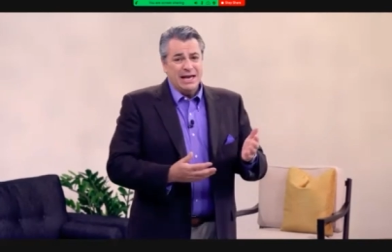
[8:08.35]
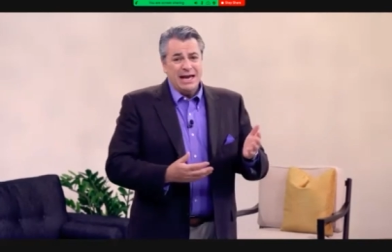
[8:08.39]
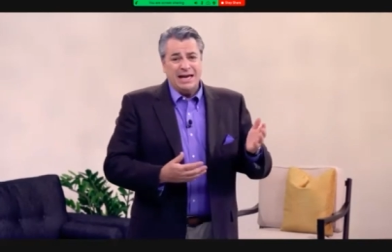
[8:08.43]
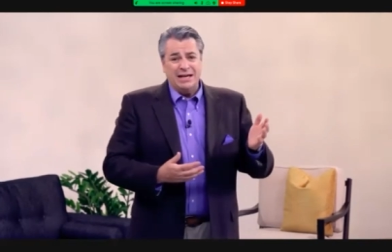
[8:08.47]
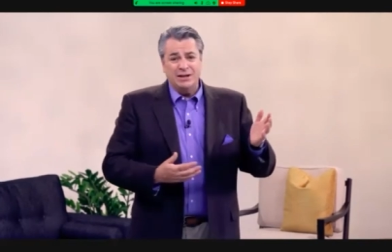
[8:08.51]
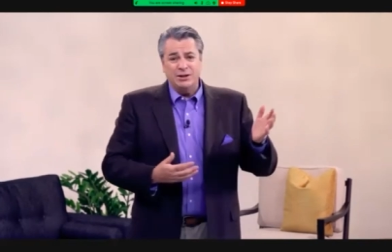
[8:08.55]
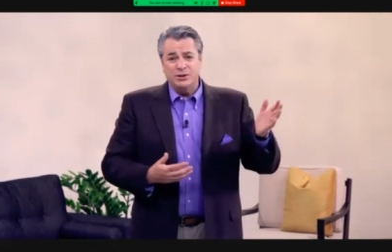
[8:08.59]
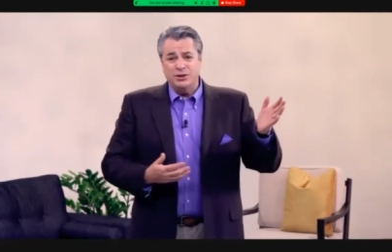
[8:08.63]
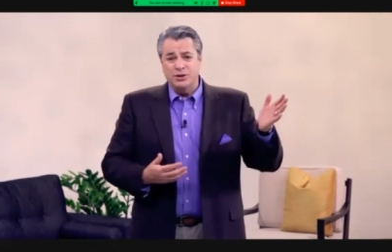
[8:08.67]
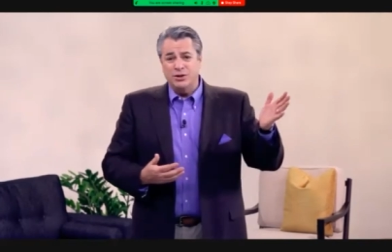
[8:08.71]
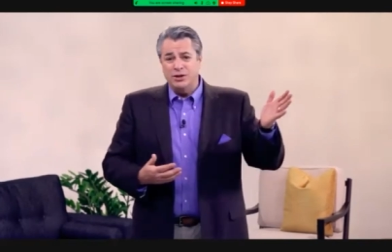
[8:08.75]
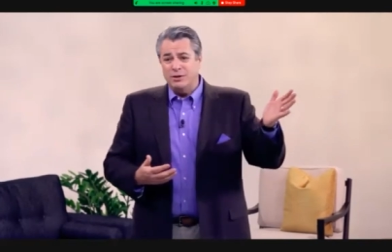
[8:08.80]

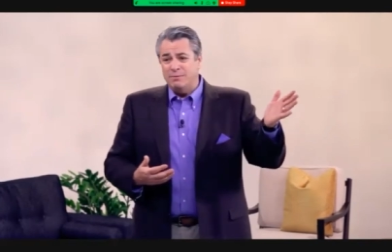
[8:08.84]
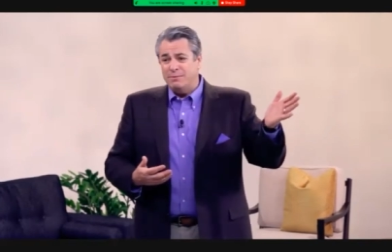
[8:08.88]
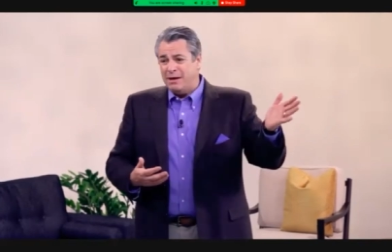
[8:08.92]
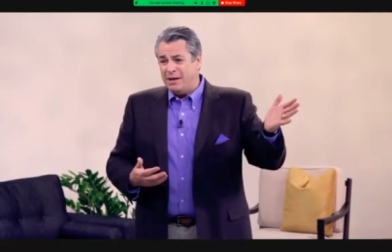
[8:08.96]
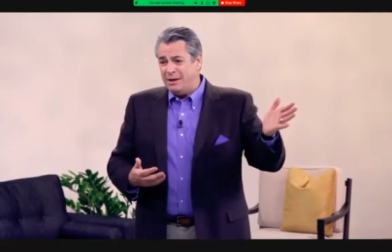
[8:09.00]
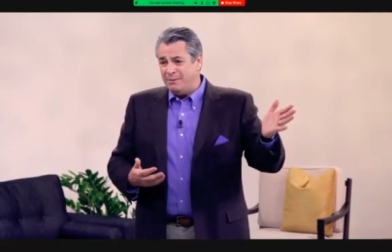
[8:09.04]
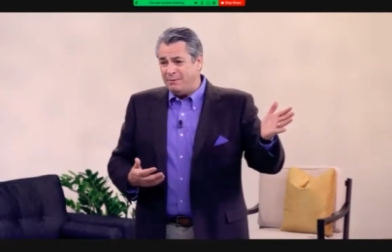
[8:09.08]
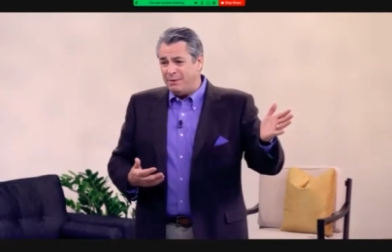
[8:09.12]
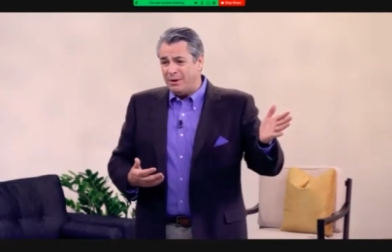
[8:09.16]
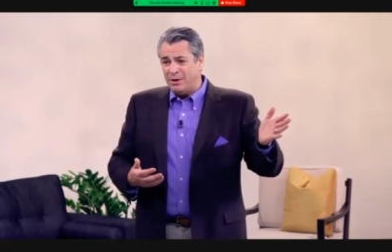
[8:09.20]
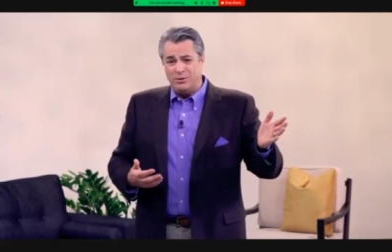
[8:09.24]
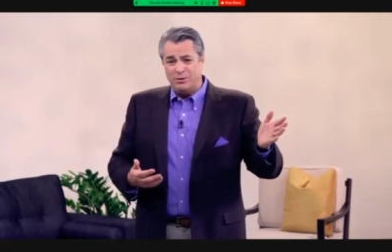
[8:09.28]
And so you
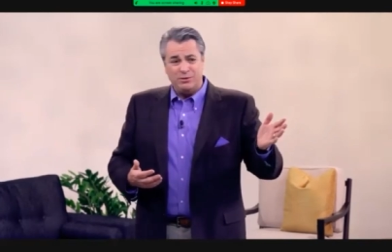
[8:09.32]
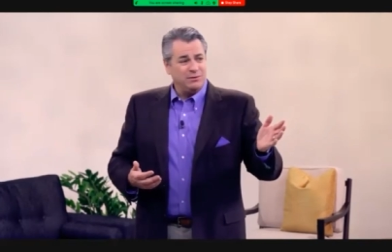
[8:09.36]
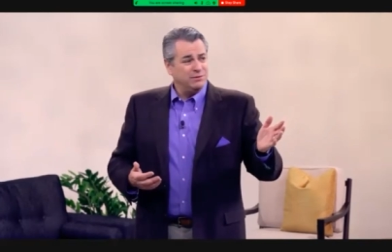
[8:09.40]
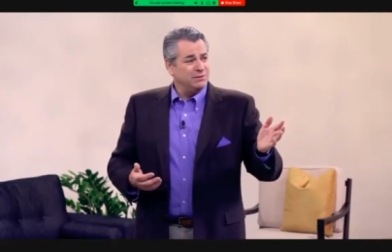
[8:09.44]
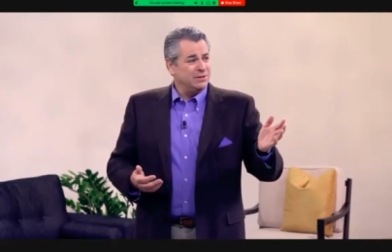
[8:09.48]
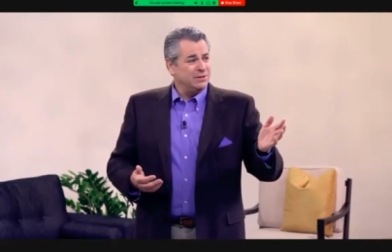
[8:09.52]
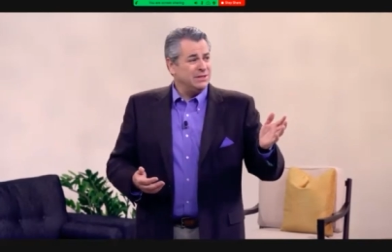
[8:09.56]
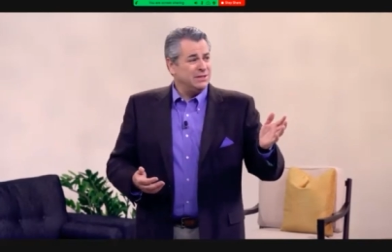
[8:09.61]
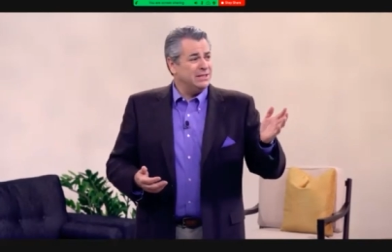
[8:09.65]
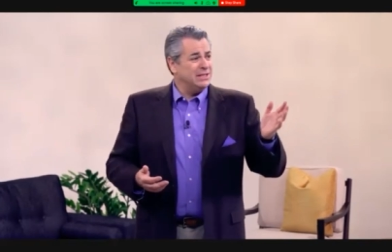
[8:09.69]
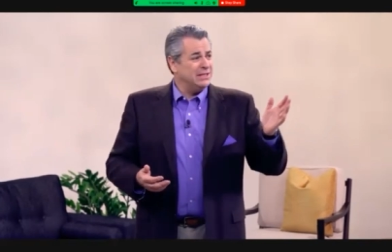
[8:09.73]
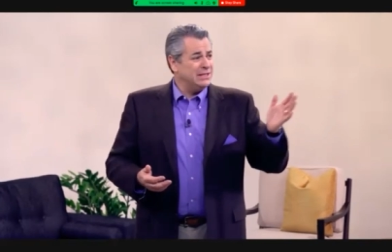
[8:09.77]
made about
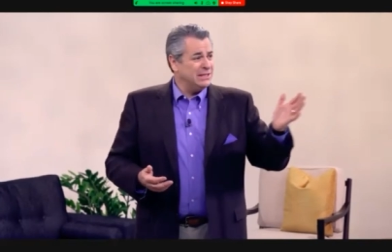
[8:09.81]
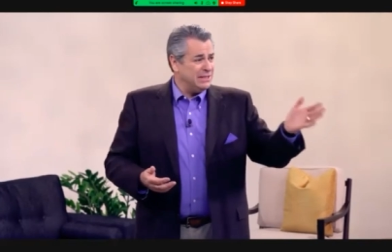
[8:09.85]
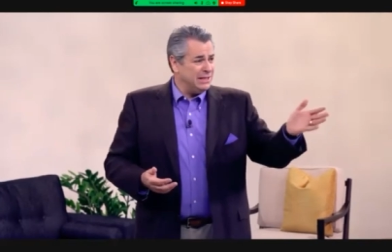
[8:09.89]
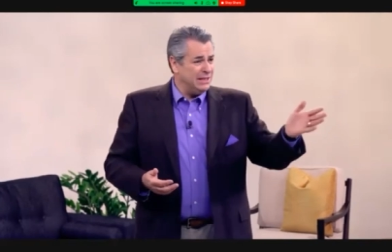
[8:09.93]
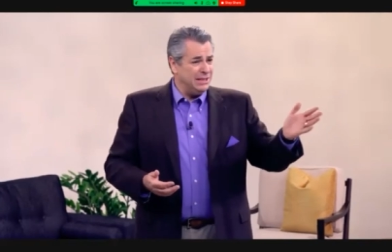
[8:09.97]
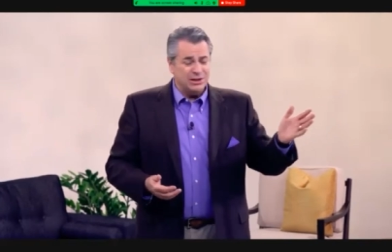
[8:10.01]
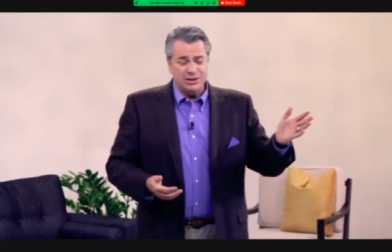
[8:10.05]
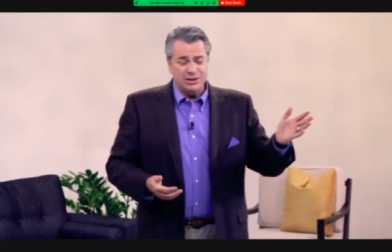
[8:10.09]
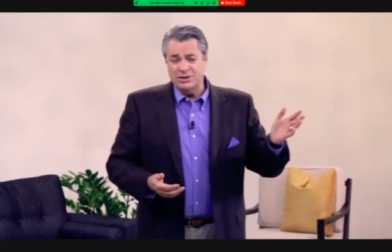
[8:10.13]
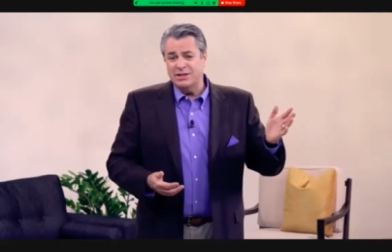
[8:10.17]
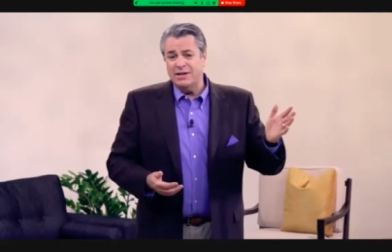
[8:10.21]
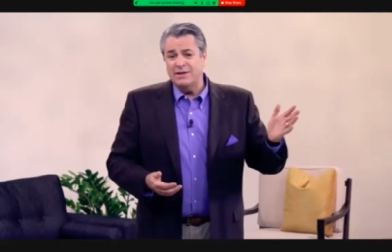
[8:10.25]

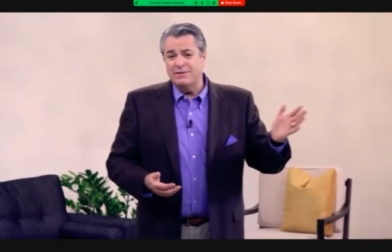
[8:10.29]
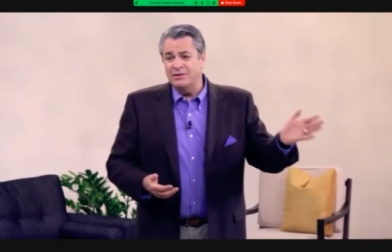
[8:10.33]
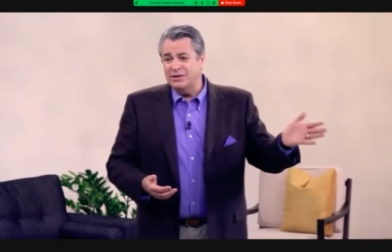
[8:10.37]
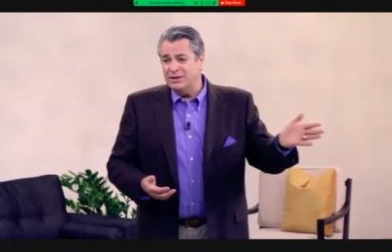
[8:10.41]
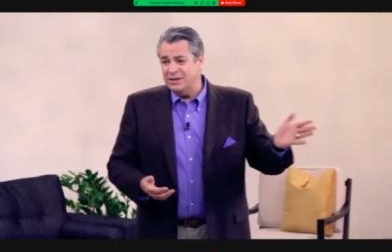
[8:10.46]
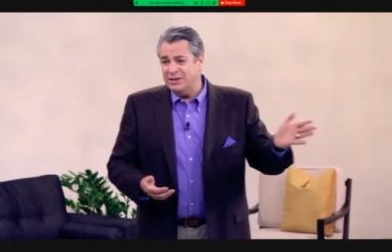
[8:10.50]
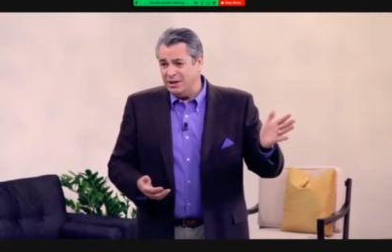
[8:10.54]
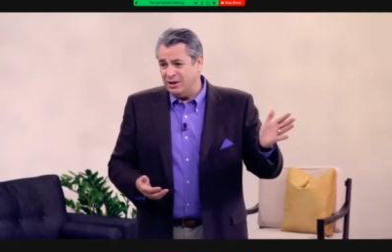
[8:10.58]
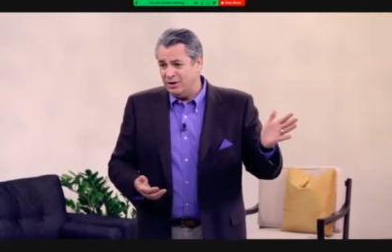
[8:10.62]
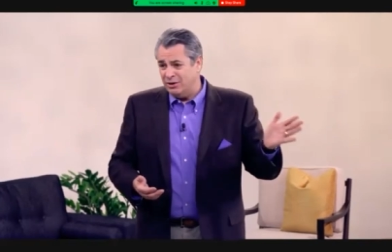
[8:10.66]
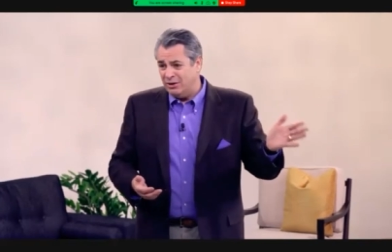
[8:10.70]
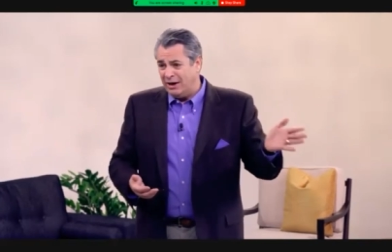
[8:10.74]
16 or
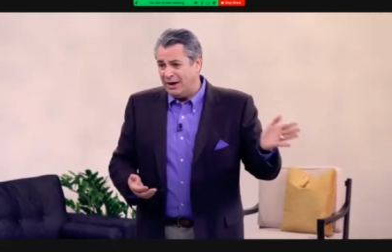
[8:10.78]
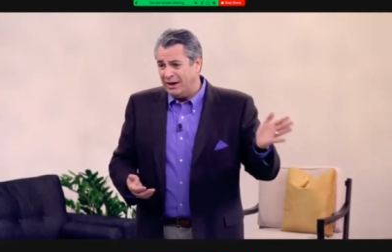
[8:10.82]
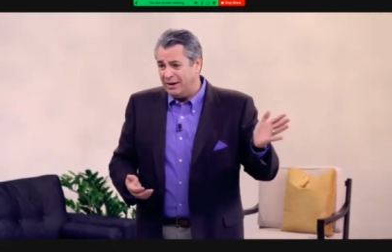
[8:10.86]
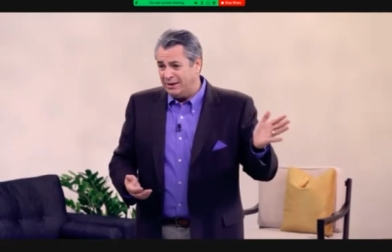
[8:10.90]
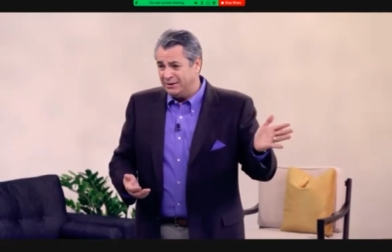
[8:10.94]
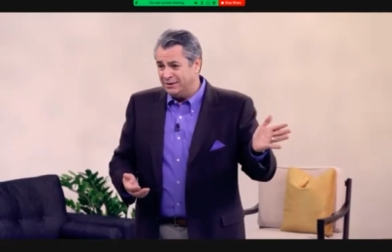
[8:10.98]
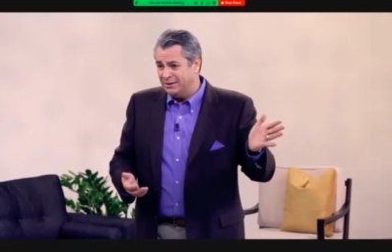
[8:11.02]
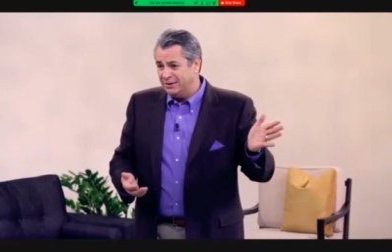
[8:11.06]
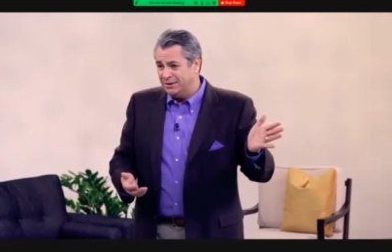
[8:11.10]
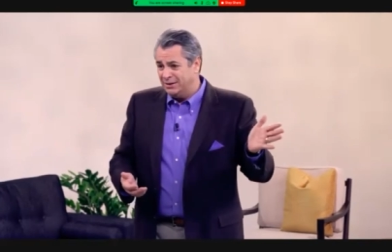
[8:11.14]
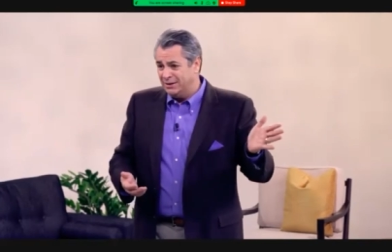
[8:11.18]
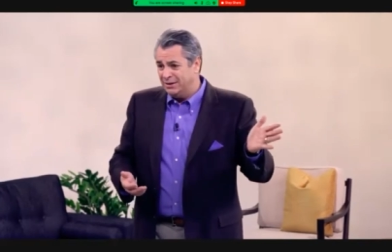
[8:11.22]
17
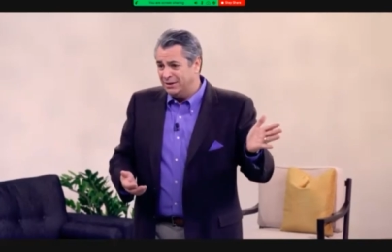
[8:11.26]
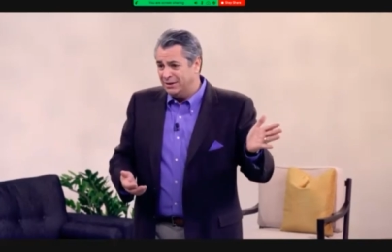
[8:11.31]
grand.